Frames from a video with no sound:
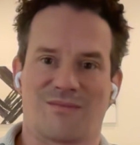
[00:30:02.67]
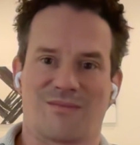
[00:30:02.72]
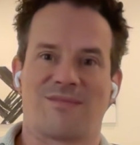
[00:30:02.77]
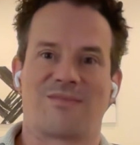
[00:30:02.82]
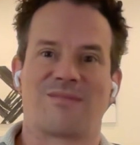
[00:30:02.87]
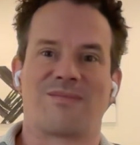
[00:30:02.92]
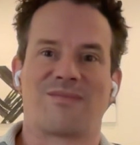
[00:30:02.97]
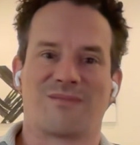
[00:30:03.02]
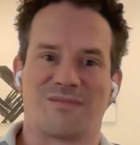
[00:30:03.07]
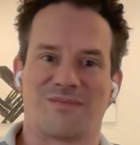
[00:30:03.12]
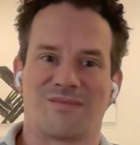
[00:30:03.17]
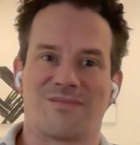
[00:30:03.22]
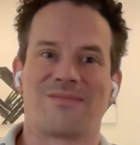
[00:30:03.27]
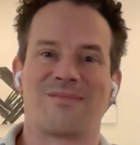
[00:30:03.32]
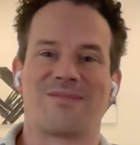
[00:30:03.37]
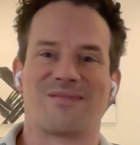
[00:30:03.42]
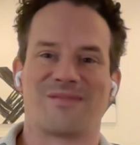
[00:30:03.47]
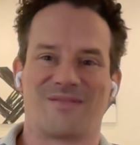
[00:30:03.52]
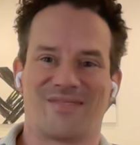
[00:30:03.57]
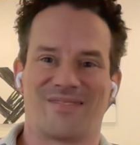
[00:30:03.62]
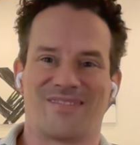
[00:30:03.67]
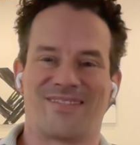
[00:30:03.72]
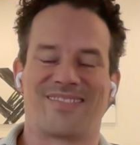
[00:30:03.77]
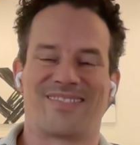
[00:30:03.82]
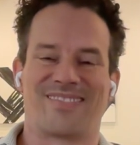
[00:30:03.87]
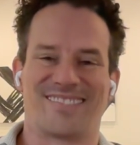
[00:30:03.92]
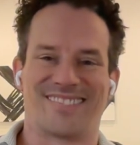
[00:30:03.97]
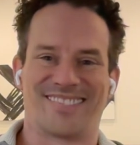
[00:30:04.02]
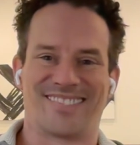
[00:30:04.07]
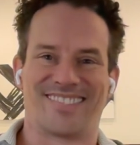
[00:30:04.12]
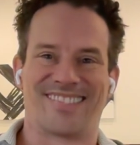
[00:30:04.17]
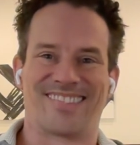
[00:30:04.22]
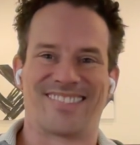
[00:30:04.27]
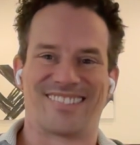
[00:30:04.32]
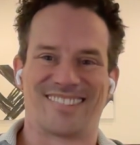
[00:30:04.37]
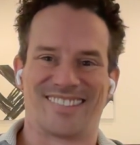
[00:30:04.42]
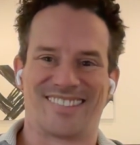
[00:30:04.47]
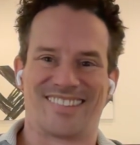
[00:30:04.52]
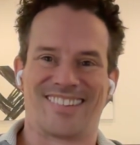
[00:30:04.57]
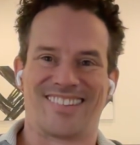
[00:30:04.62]

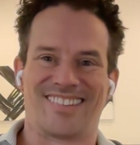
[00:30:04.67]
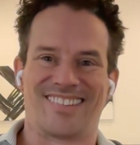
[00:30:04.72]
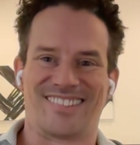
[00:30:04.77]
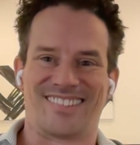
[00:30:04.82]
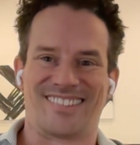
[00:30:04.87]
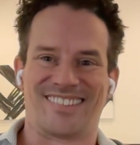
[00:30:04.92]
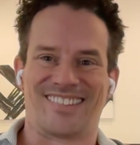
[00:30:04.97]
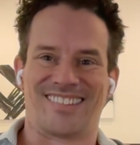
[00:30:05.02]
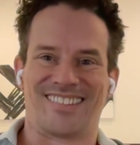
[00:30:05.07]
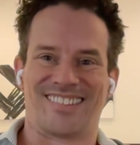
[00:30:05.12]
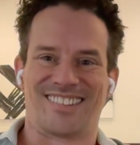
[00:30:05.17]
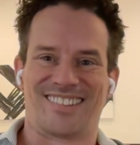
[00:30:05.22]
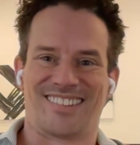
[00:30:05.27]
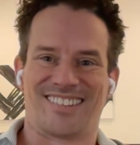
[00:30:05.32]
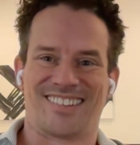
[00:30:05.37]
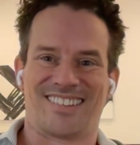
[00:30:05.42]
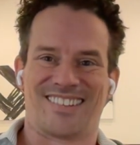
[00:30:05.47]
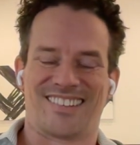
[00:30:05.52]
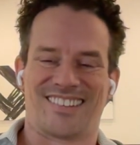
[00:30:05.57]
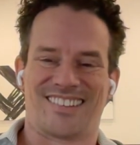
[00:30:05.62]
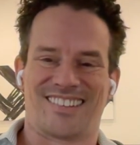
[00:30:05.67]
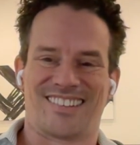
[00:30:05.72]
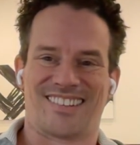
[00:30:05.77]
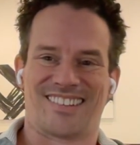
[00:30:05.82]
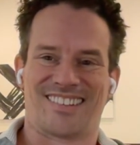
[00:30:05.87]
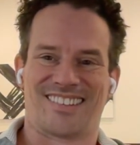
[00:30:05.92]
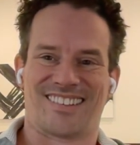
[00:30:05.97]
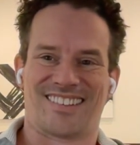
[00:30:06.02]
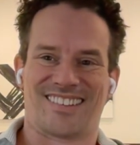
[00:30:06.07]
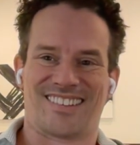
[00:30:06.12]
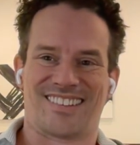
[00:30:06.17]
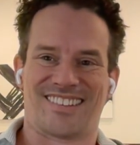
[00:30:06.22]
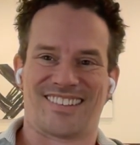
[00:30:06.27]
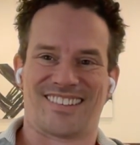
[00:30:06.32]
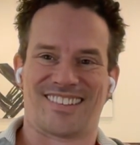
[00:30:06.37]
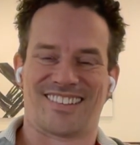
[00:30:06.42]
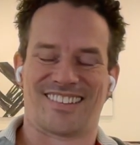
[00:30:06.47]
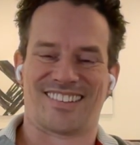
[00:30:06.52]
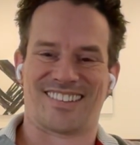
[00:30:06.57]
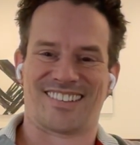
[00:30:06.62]

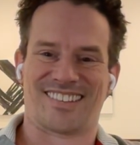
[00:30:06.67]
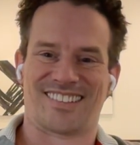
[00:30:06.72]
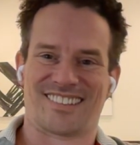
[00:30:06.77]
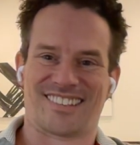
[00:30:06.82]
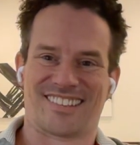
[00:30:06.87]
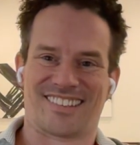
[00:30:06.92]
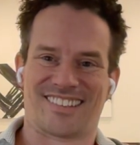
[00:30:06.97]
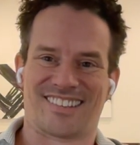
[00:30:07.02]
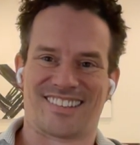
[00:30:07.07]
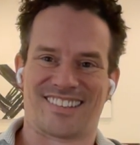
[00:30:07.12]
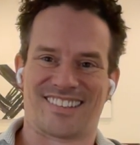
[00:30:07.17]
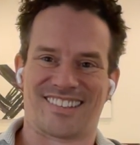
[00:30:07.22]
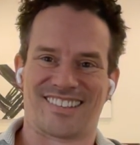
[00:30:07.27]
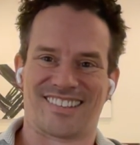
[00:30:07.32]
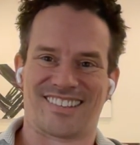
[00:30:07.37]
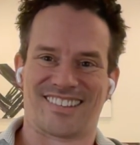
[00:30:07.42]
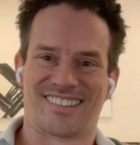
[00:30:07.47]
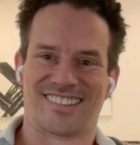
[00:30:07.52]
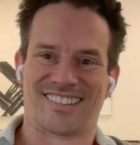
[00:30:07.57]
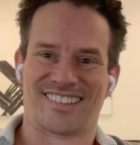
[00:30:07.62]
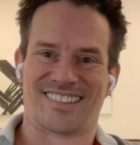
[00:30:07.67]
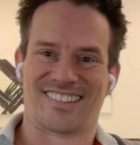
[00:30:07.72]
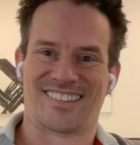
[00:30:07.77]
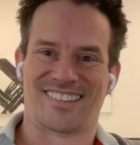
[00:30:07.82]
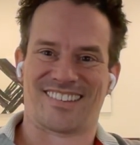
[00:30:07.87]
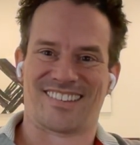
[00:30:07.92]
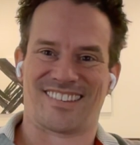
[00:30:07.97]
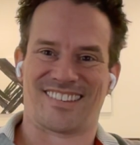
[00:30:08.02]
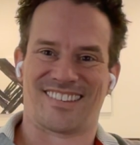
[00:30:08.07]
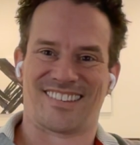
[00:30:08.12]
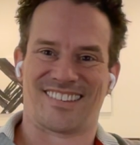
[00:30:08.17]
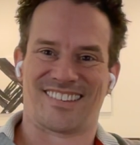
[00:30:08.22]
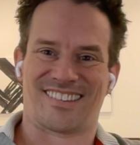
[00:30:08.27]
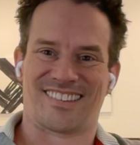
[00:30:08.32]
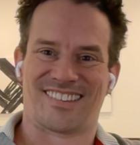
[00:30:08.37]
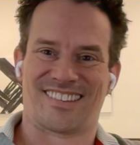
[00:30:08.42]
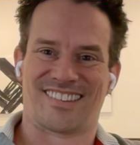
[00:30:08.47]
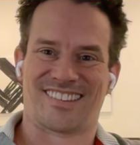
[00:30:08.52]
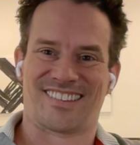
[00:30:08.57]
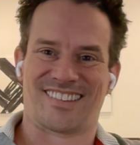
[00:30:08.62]

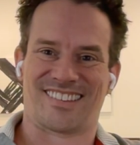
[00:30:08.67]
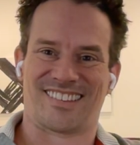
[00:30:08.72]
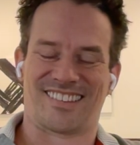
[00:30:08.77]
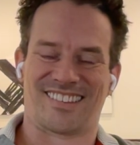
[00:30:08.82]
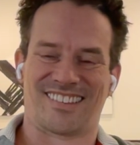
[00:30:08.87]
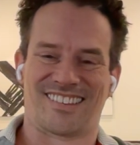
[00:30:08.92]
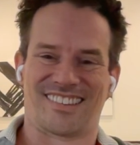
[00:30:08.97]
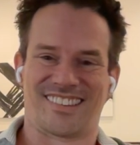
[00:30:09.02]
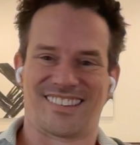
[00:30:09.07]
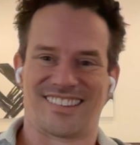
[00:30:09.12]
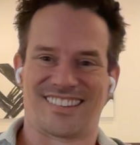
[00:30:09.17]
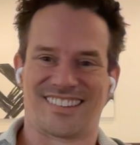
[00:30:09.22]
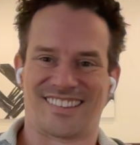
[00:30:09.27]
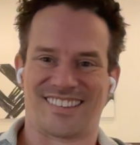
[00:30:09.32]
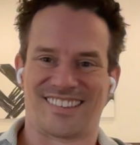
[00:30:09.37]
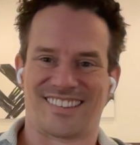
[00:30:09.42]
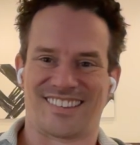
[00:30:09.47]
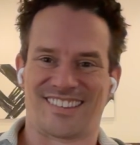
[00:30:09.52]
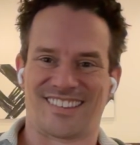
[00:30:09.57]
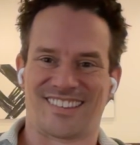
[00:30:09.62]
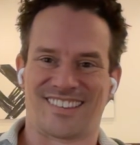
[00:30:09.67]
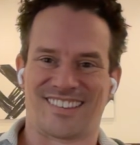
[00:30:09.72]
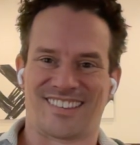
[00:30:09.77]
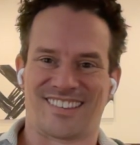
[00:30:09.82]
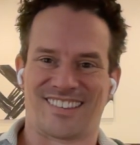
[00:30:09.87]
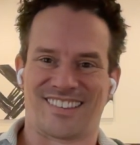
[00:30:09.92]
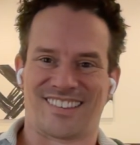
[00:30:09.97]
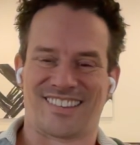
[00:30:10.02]
This person isn't speaking.